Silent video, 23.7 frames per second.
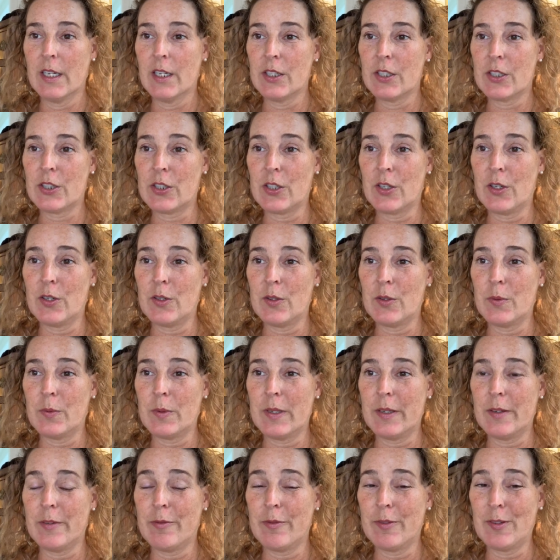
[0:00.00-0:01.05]
So
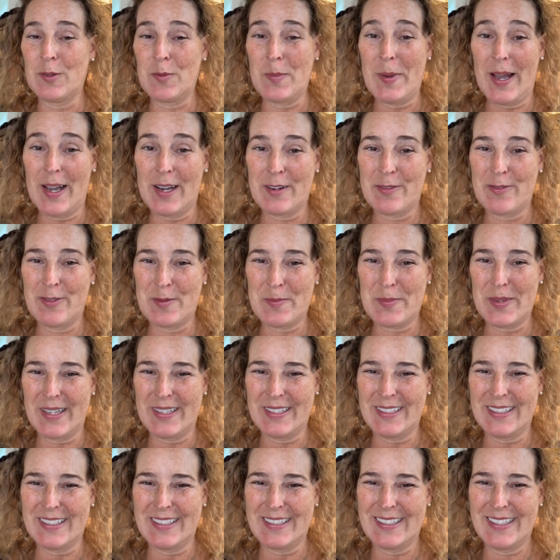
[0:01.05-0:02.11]
we flew back from
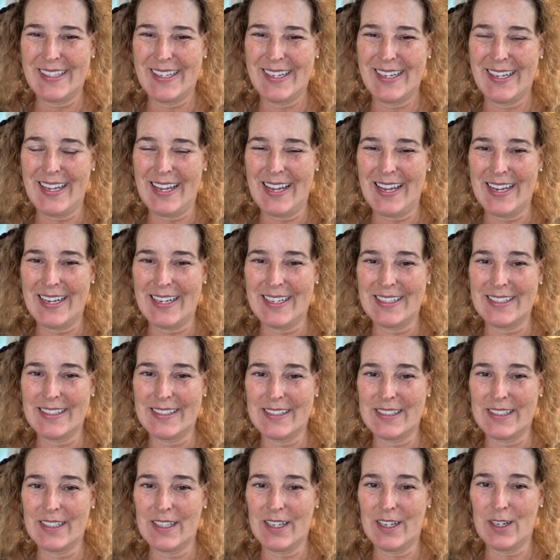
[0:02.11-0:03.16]
London
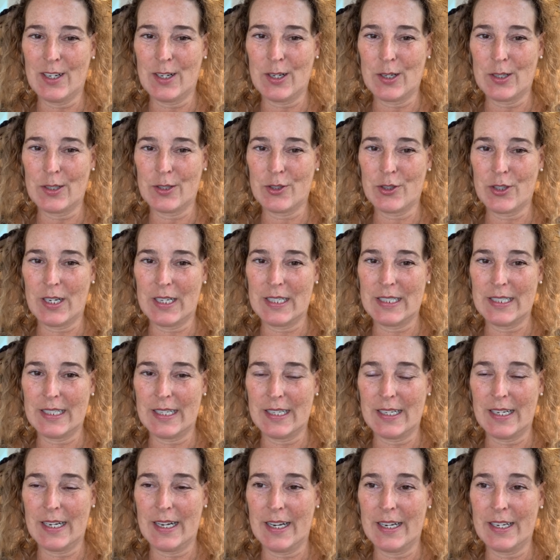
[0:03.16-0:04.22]
and are trying to
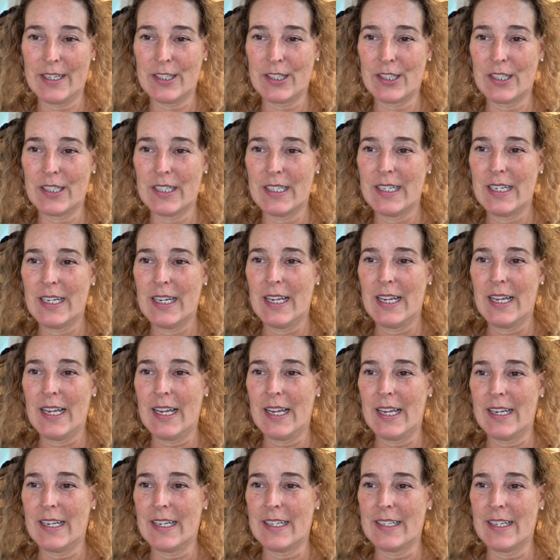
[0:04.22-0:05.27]
get it higher,
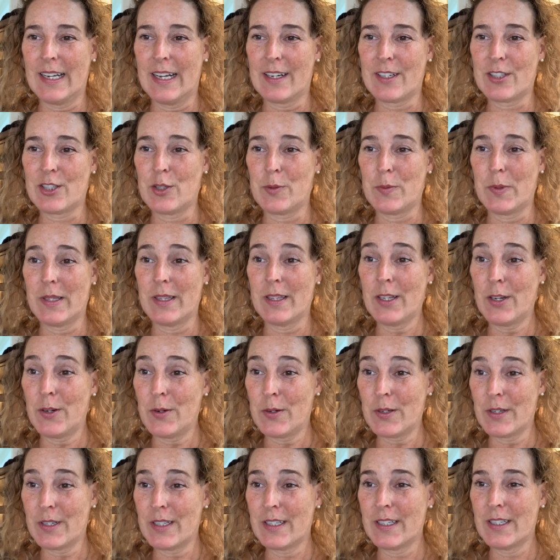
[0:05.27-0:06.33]
and it actually went
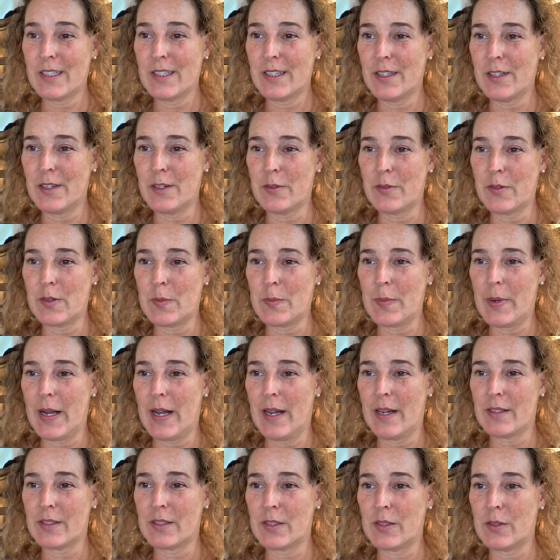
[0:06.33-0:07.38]
lower over the
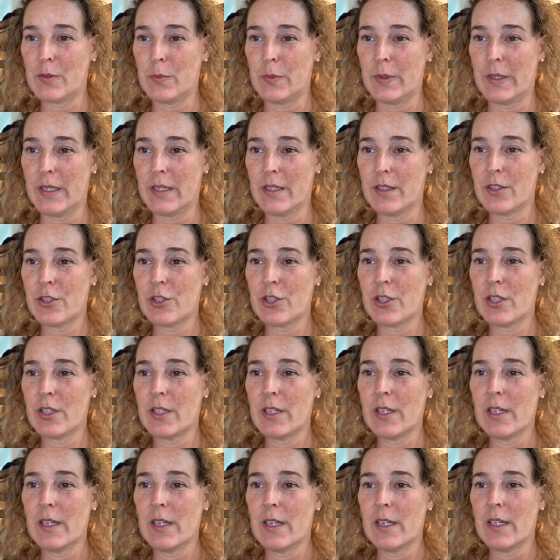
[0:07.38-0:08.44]
past weekish,
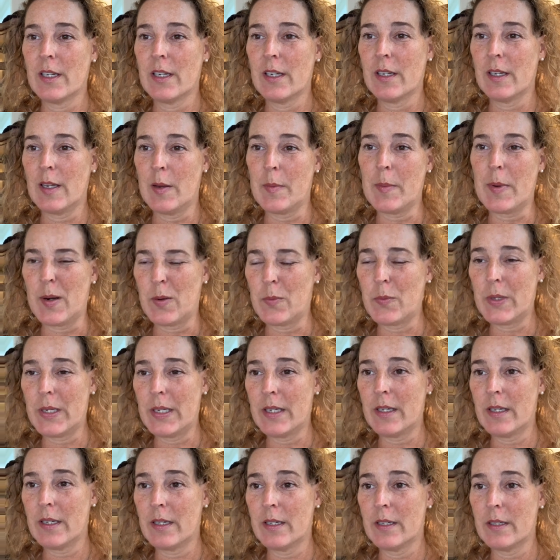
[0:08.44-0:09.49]
yeah, about a
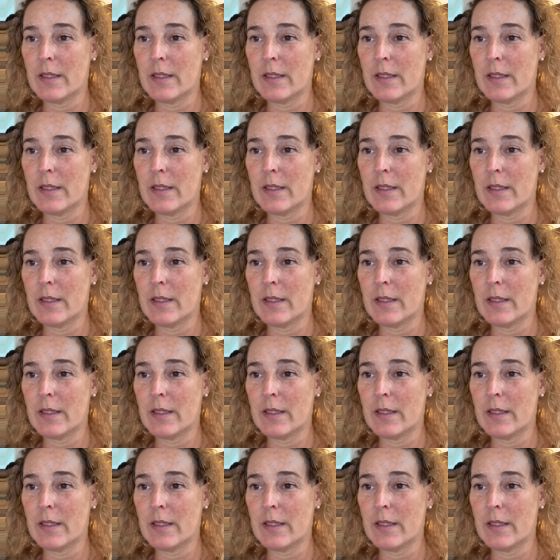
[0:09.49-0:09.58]
week.